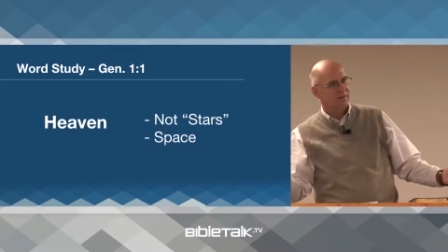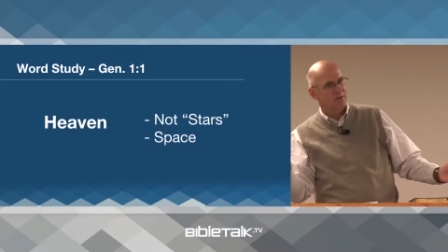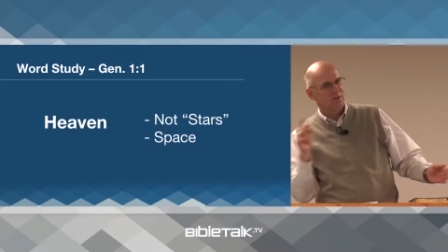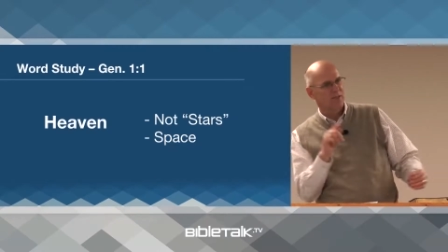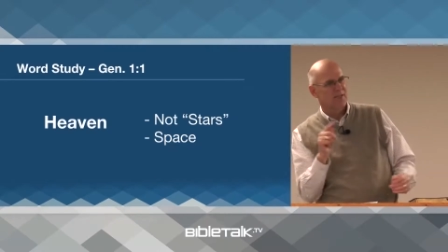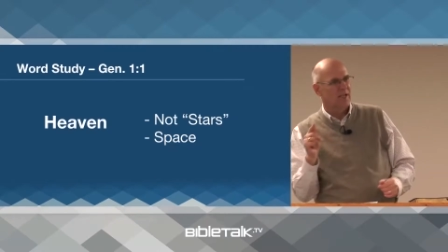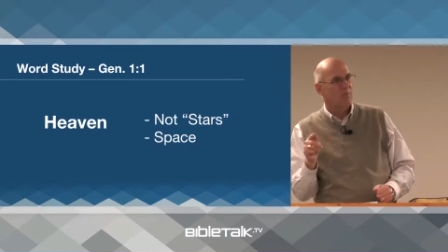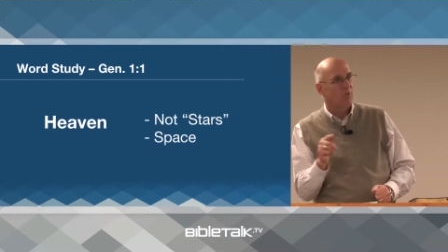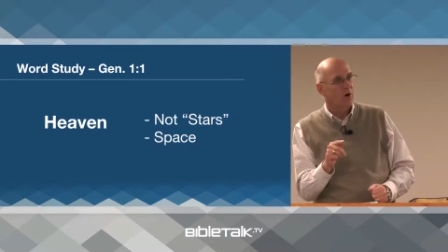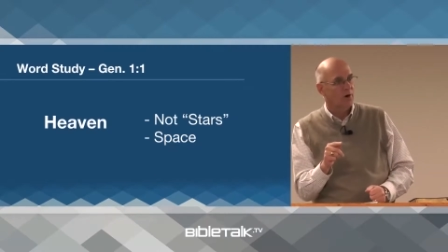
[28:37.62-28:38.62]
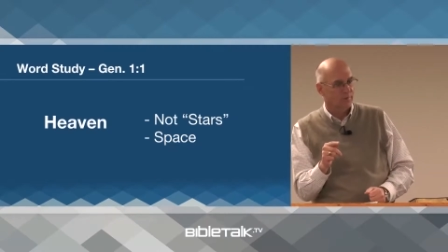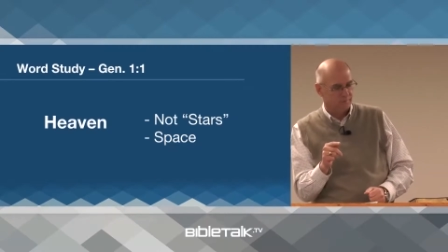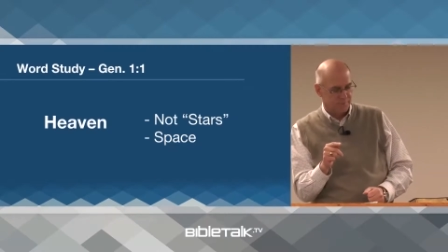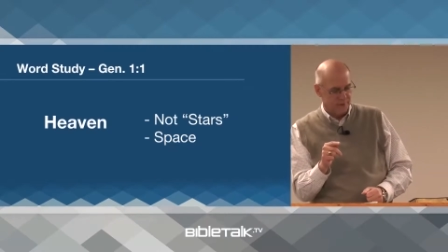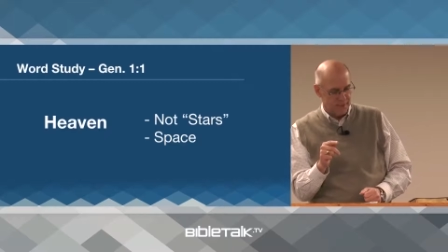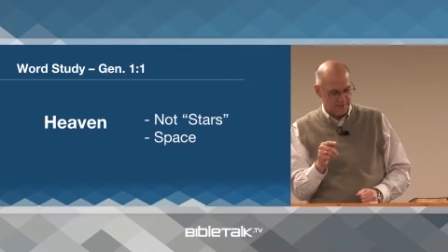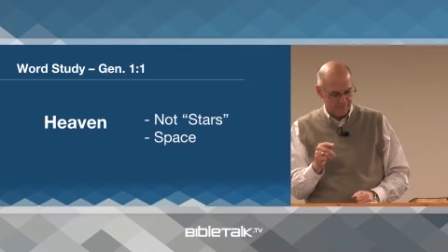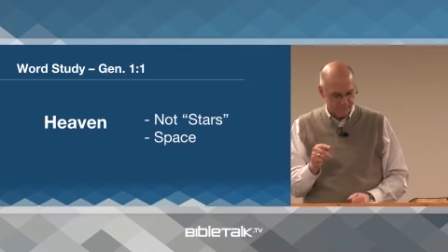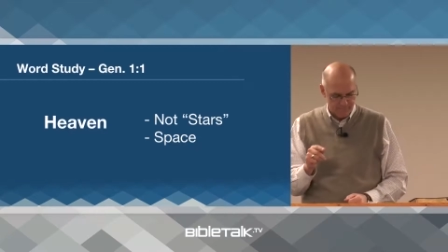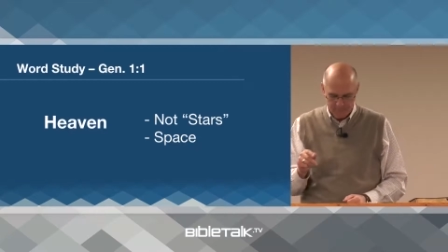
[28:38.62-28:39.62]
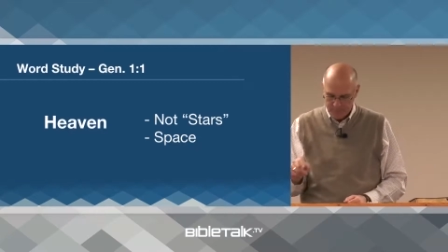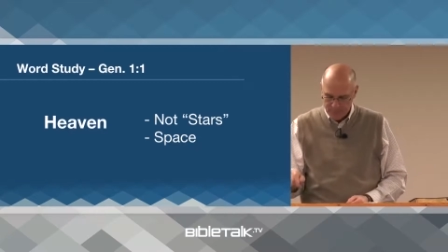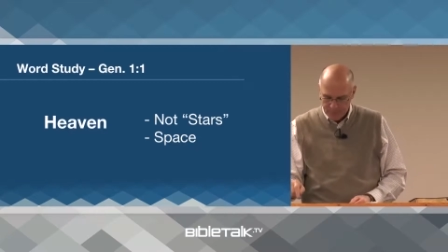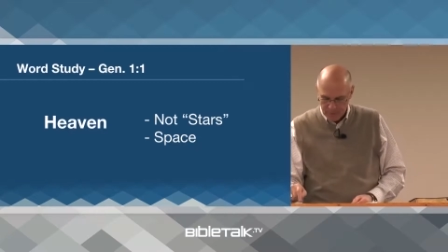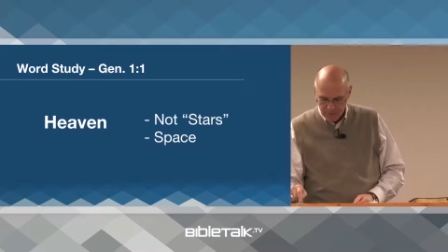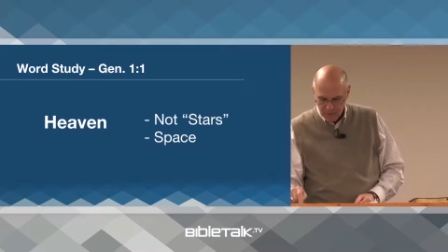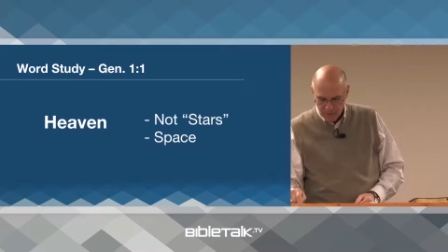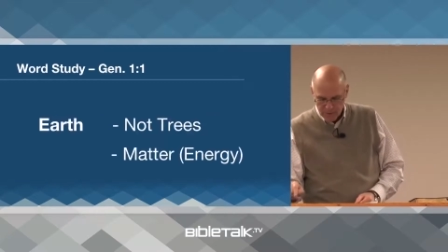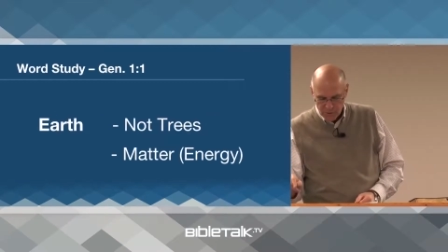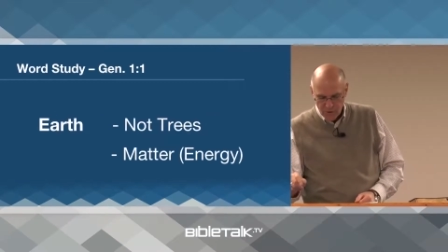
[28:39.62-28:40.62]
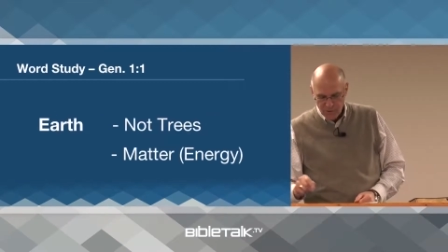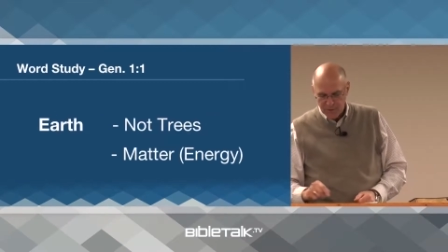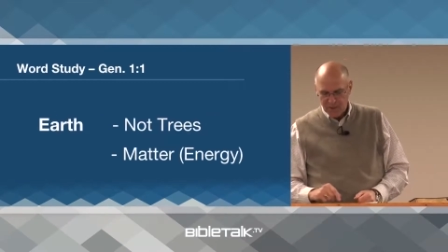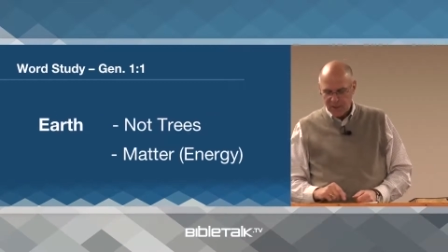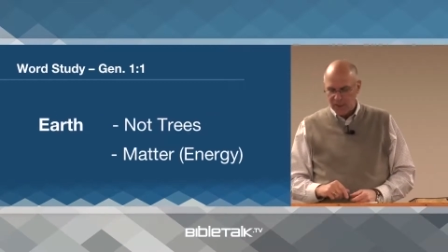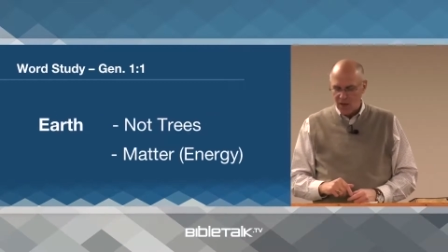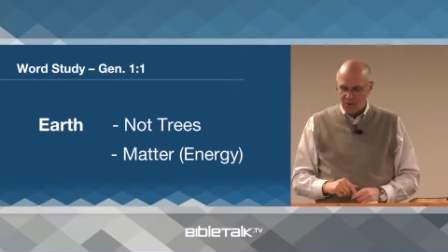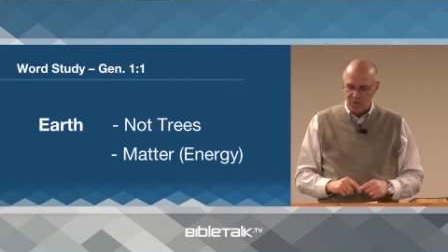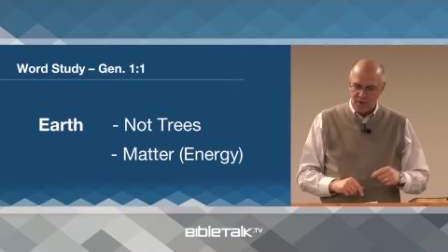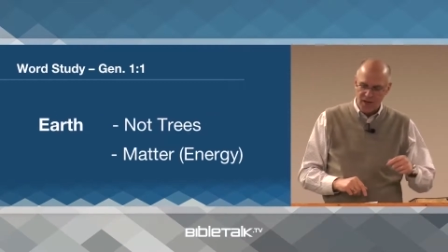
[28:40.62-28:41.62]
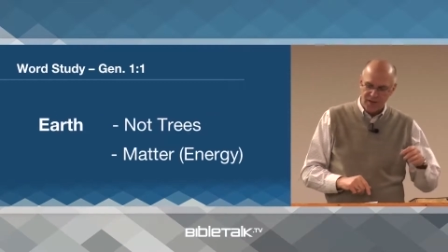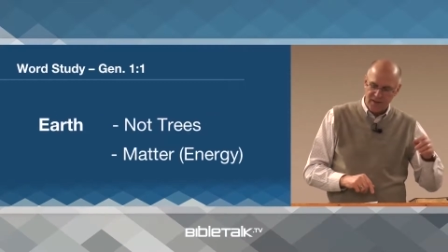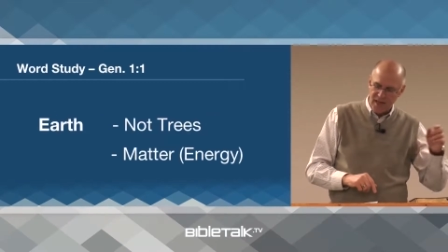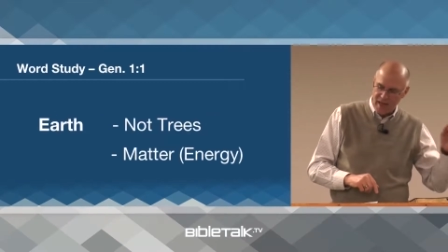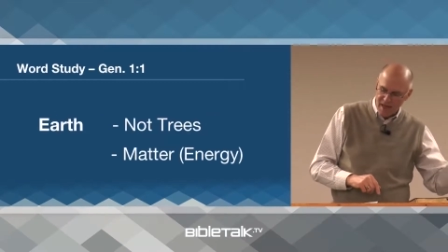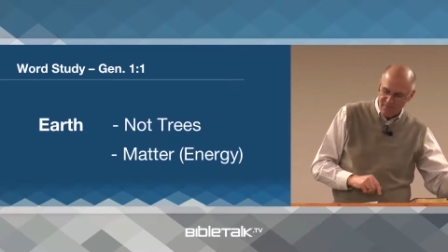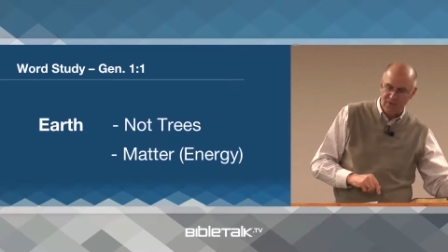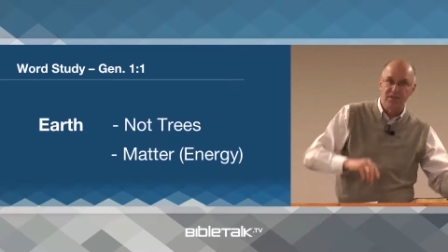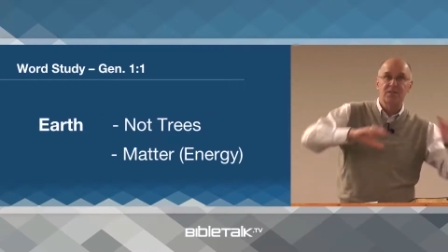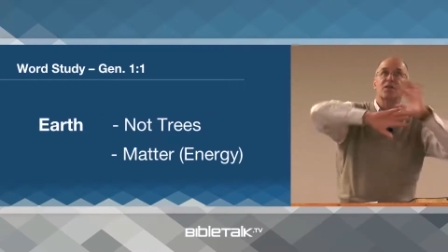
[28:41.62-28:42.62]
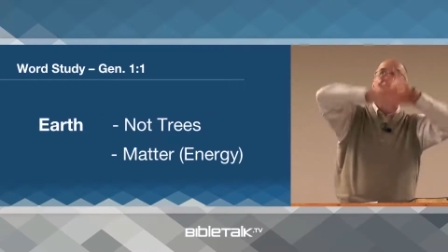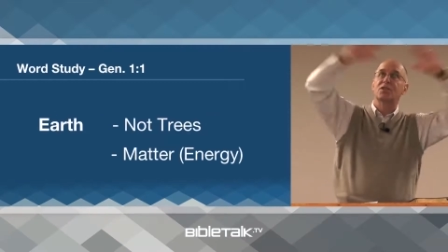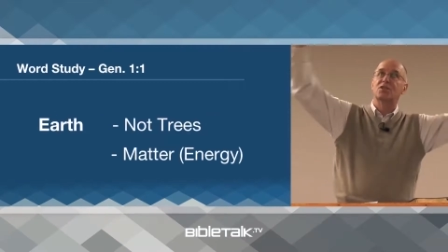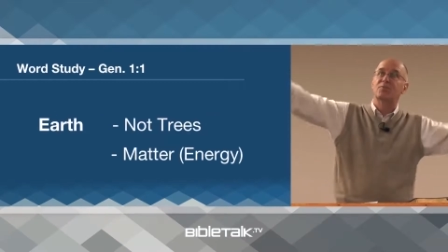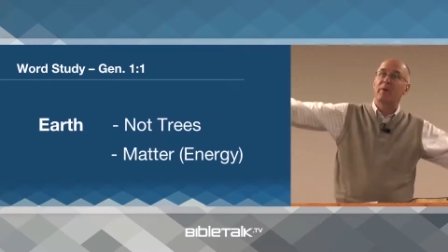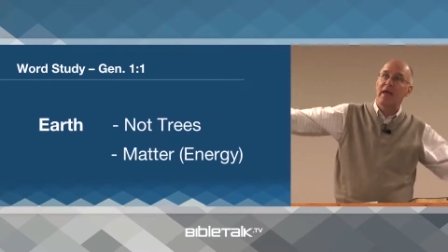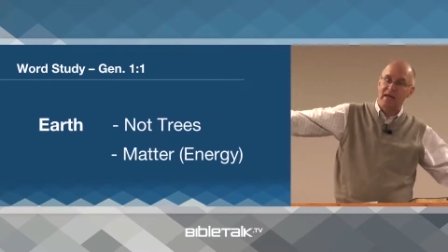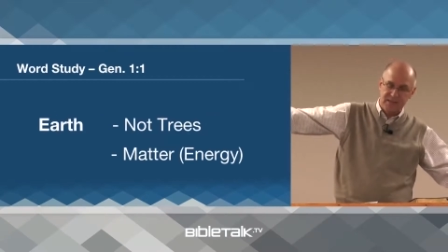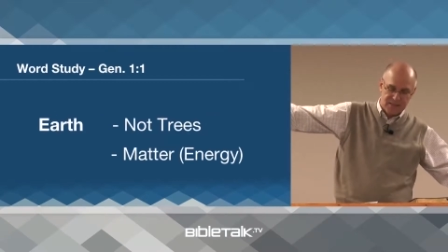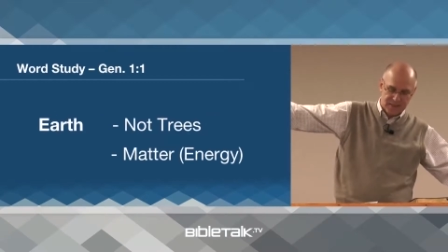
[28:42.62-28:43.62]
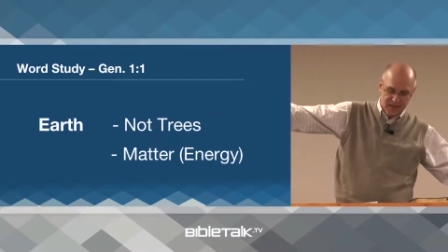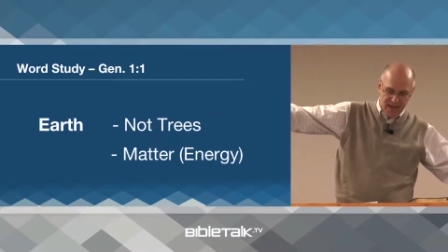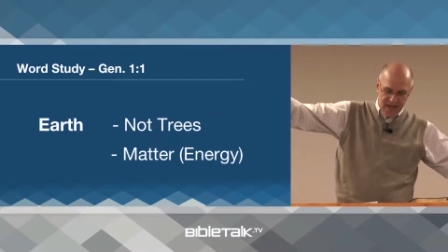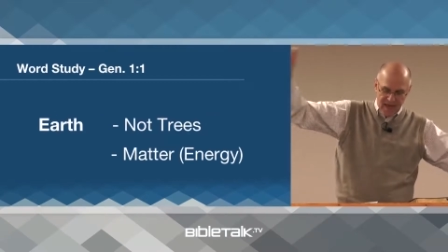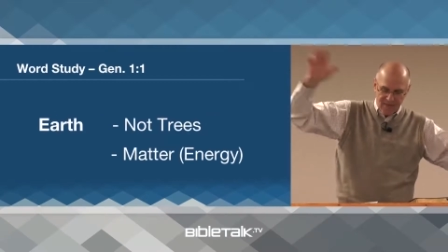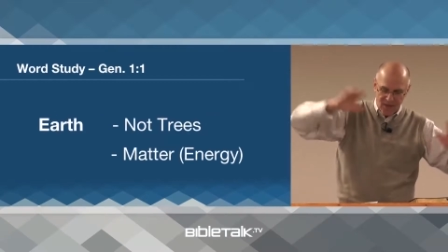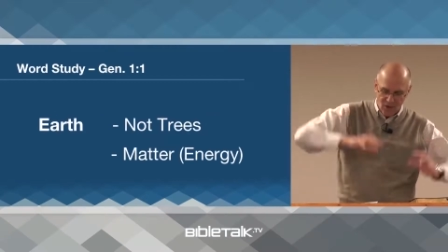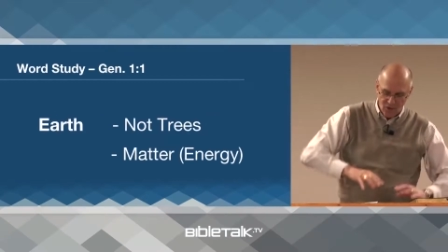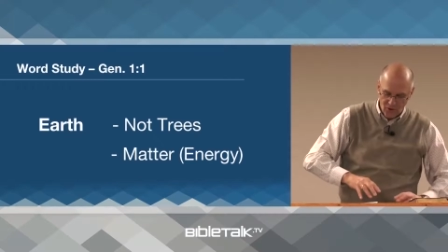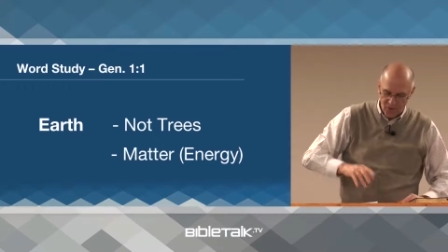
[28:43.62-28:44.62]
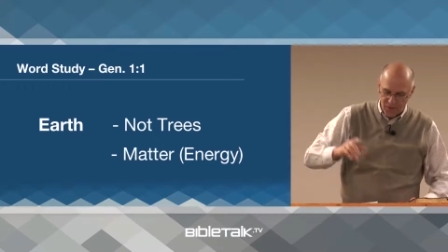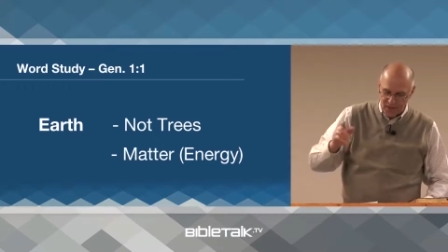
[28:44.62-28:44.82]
They use the same word, okay? So in the beginning, God created the heavens, the space, and the earth.